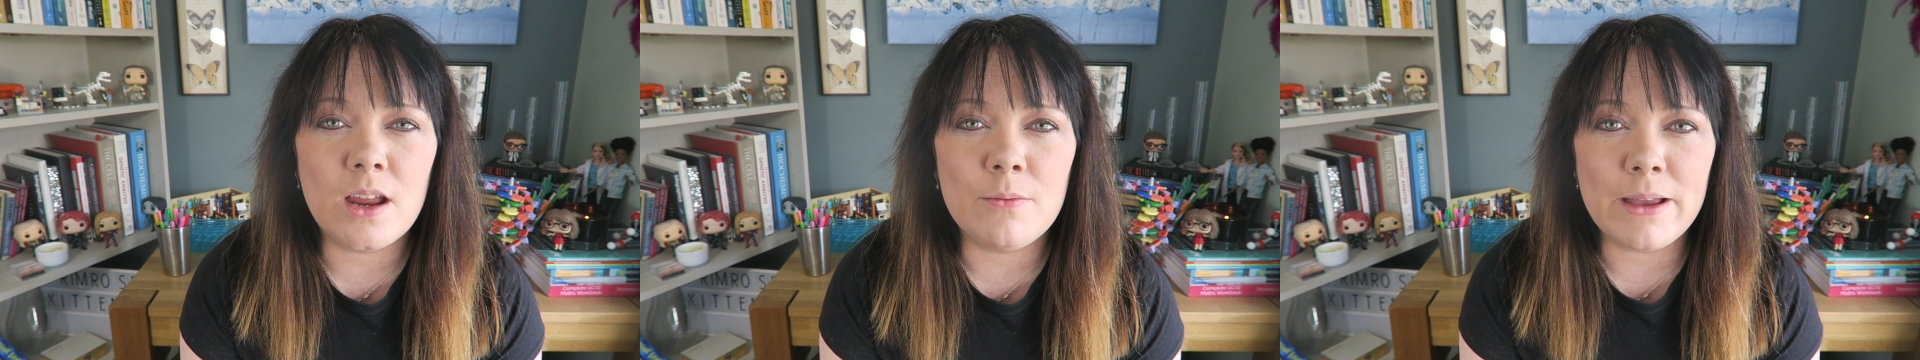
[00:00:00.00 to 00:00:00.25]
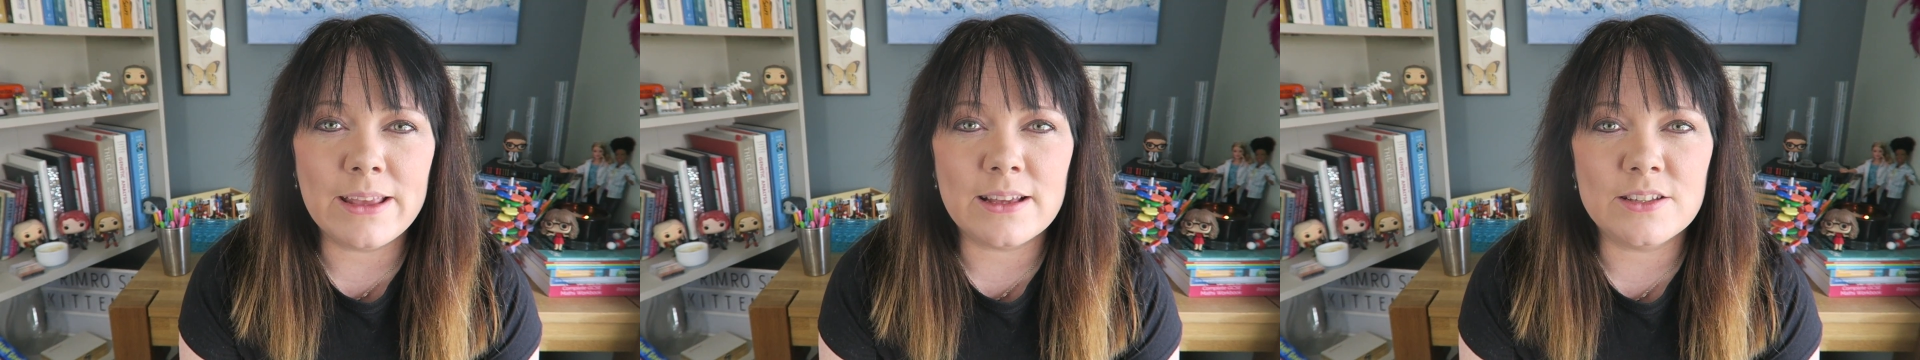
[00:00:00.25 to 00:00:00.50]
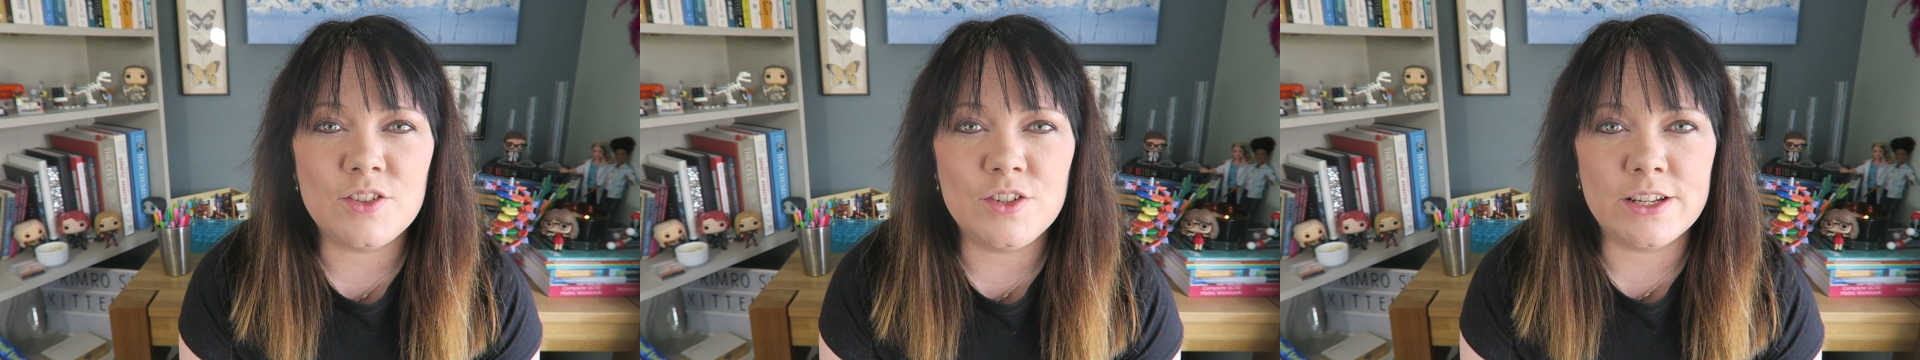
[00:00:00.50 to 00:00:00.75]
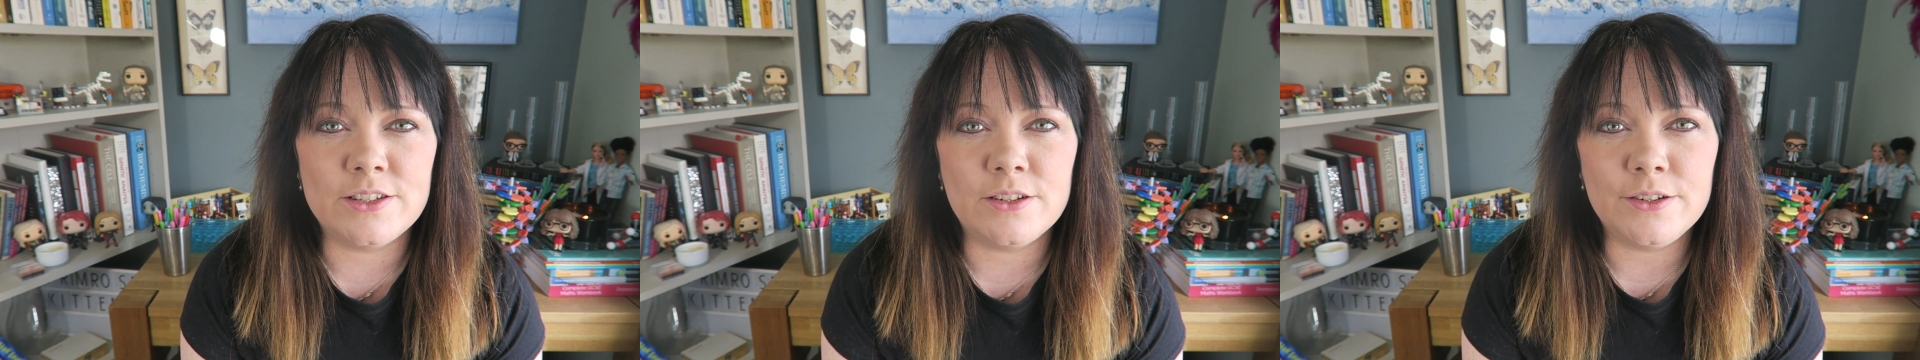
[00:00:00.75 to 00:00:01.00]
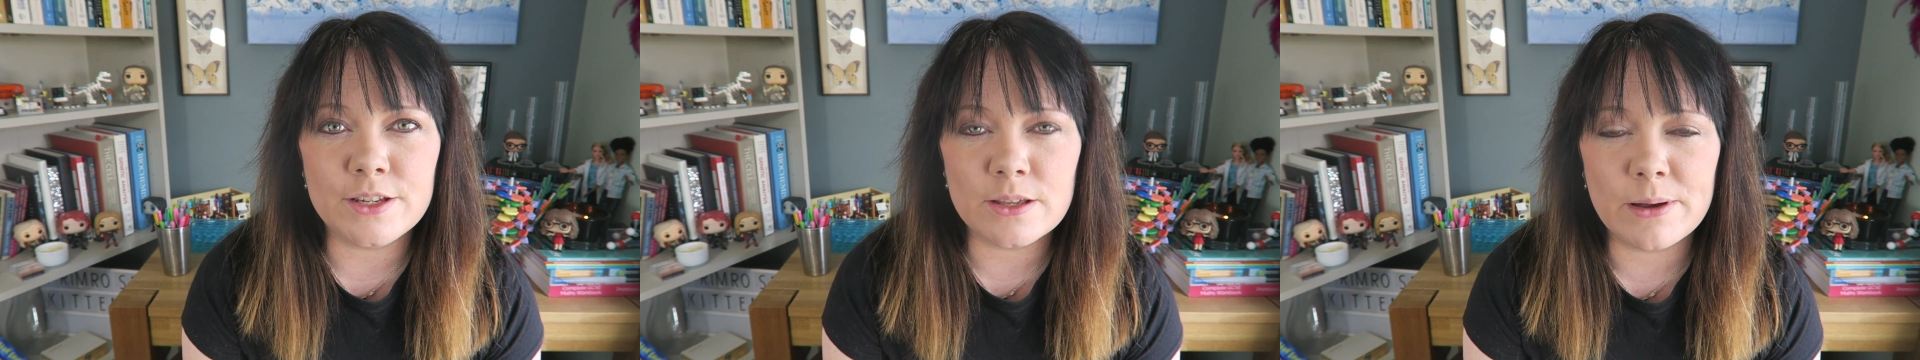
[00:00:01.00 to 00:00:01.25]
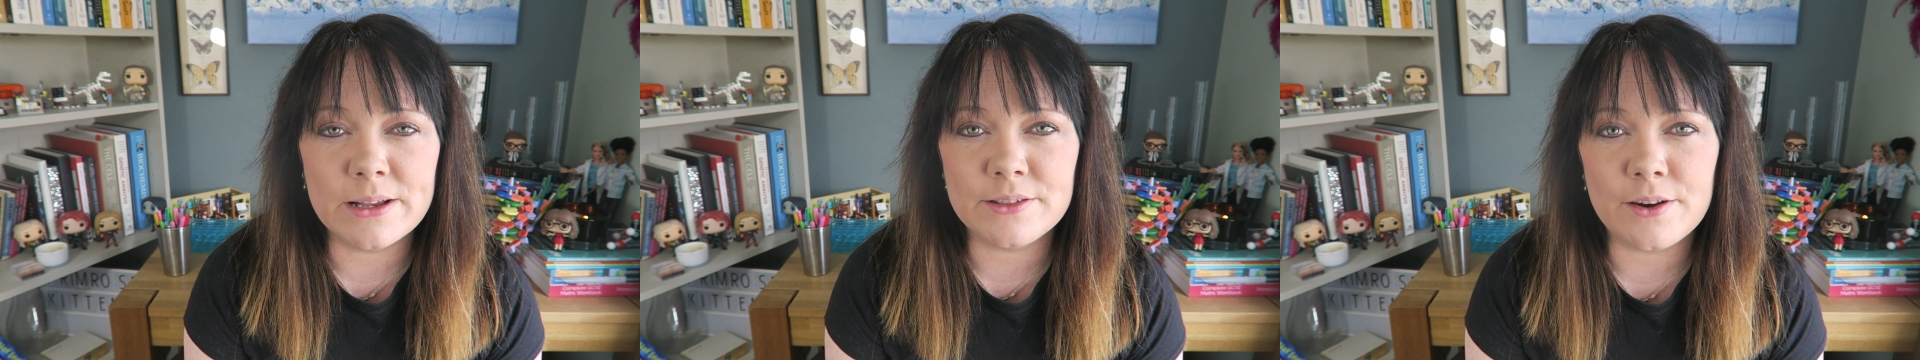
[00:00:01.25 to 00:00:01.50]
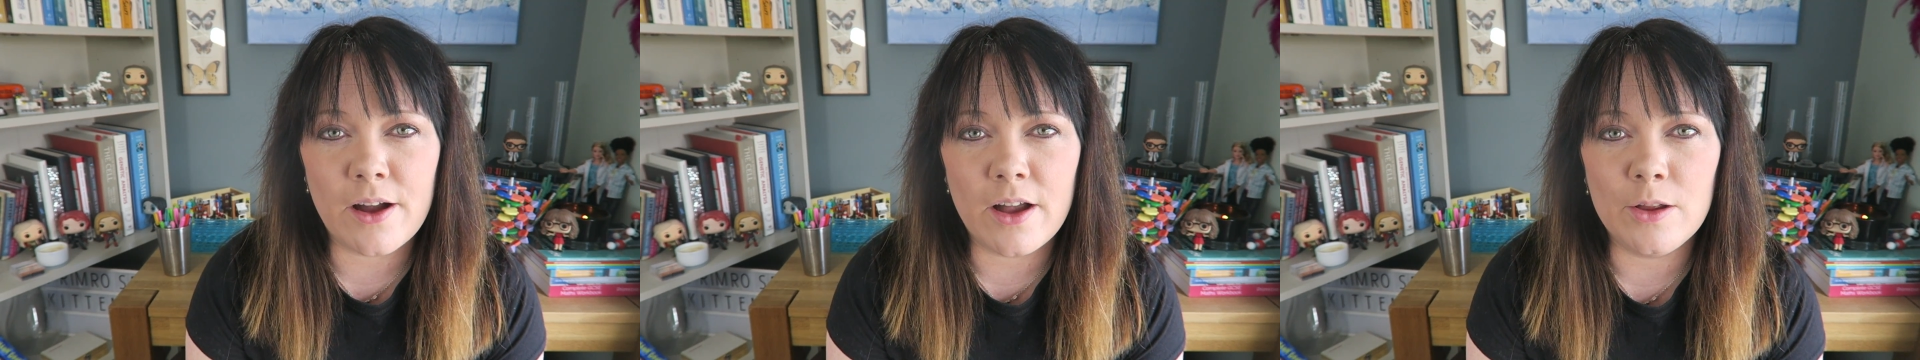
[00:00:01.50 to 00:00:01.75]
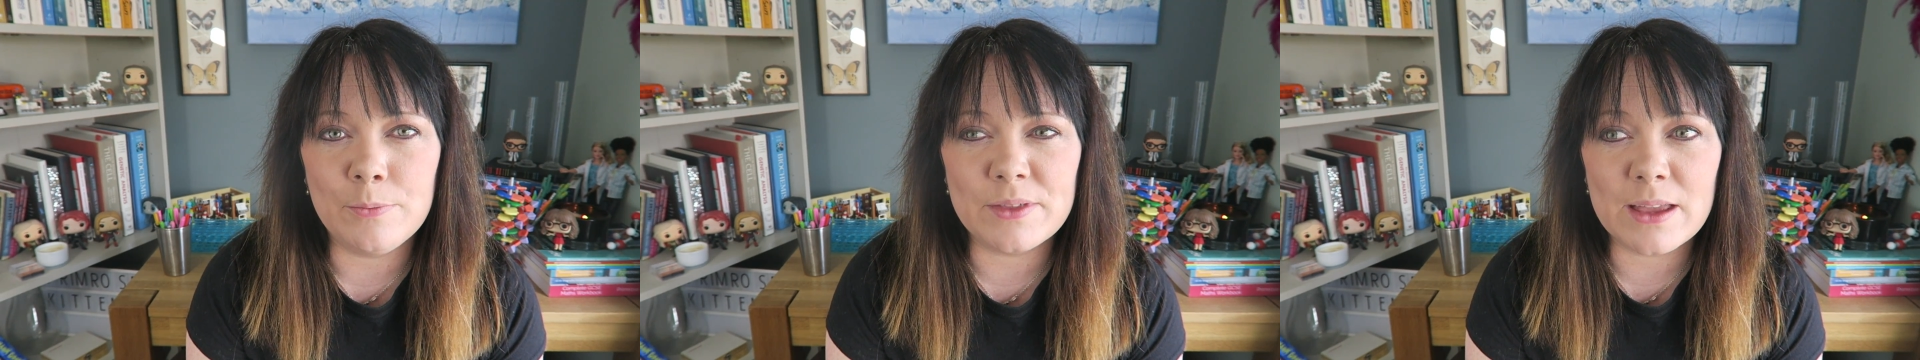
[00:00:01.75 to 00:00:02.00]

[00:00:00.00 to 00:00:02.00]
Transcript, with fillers: know, make that suggestion to the person at home.